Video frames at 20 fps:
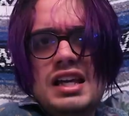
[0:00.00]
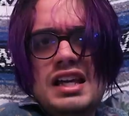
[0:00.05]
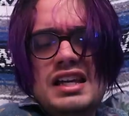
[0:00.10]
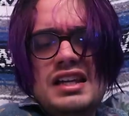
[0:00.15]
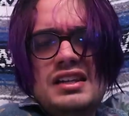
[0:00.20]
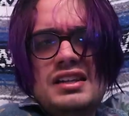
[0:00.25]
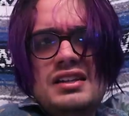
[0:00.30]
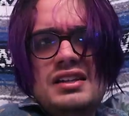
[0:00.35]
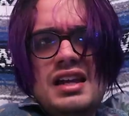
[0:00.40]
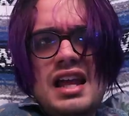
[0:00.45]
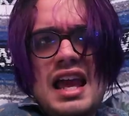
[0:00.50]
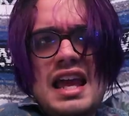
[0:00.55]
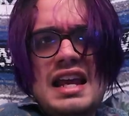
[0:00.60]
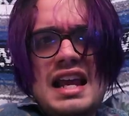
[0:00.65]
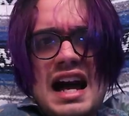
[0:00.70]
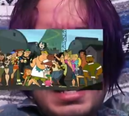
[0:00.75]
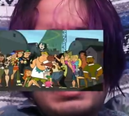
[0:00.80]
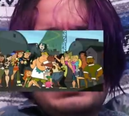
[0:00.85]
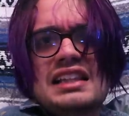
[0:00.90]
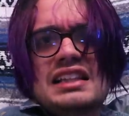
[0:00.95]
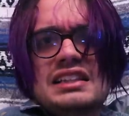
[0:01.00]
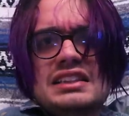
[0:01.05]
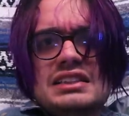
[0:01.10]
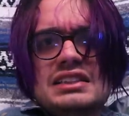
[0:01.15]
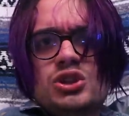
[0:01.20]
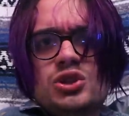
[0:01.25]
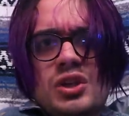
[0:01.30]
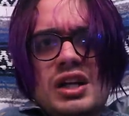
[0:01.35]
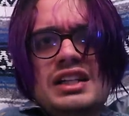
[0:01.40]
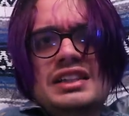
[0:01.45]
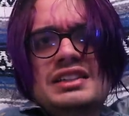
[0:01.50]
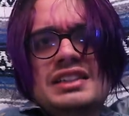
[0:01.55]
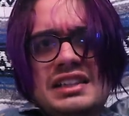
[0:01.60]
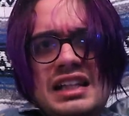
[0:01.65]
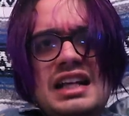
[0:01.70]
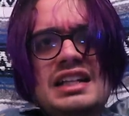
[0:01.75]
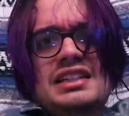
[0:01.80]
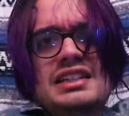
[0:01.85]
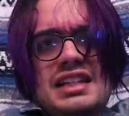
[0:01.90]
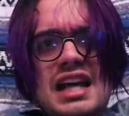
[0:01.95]
in an island trying to
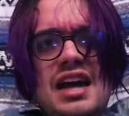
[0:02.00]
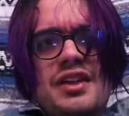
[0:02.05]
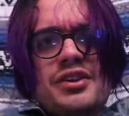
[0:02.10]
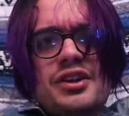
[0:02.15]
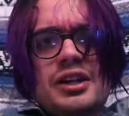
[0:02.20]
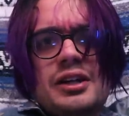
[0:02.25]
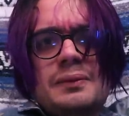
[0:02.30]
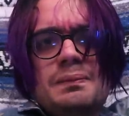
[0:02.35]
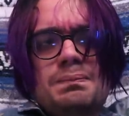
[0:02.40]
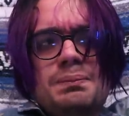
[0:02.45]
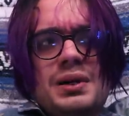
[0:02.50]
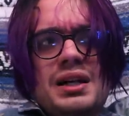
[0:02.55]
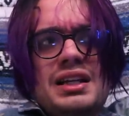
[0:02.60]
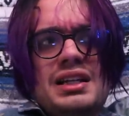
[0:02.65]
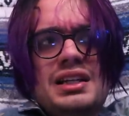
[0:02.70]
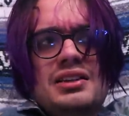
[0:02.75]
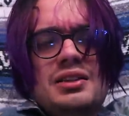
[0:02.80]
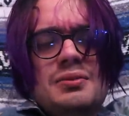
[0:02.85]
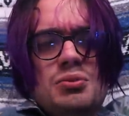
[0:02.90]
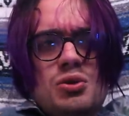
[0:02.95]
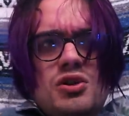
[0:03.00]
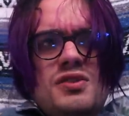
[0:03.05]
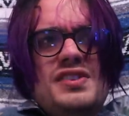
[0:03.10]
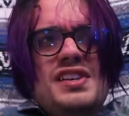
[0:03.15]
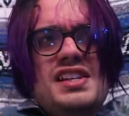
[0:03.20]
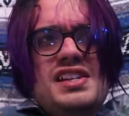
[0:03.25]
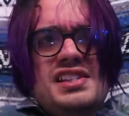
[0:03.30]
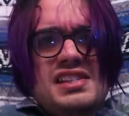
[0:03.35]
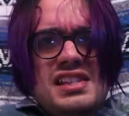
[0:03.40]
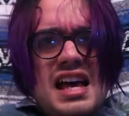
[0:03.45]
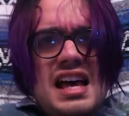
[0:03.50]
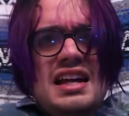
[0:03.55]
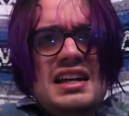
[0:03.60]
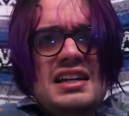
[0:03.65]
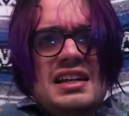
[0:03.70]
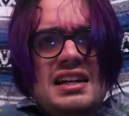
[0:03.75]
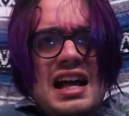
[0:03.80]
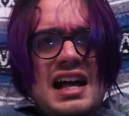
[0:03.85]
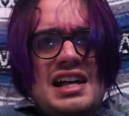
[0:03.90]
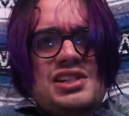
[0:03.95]
get together. But the movie's set
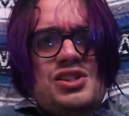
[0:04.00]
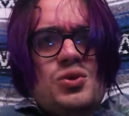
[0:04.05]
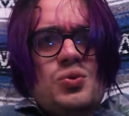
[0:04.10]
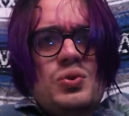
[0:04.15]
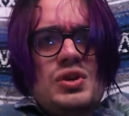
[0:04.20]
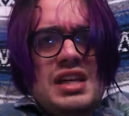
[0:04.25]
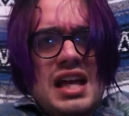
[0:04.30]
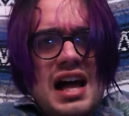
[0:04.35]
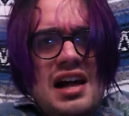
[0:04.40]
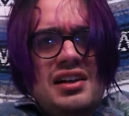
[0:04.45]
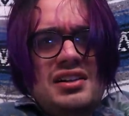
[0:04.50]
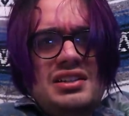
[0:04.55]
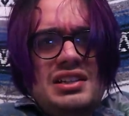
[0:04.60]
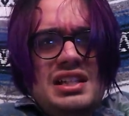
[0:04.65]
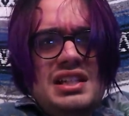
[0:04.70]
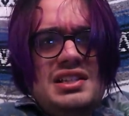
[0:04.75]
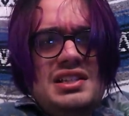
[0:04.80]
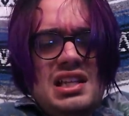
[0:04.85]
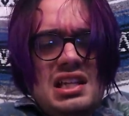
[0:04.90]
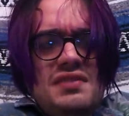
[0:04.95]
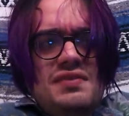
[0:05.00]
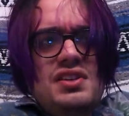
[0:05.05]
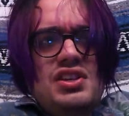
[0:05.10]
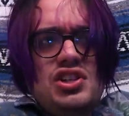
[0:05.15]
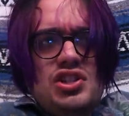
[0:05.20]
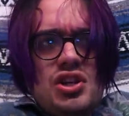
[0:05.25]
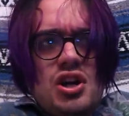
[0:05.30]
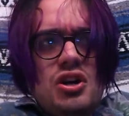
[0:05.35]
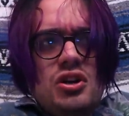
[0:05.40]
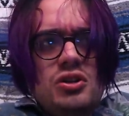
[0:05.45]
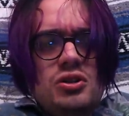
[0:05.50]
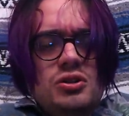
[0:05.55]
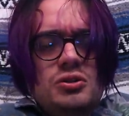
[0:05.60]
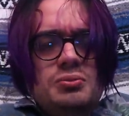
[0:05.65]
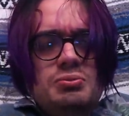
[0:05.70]
as a reality TV show,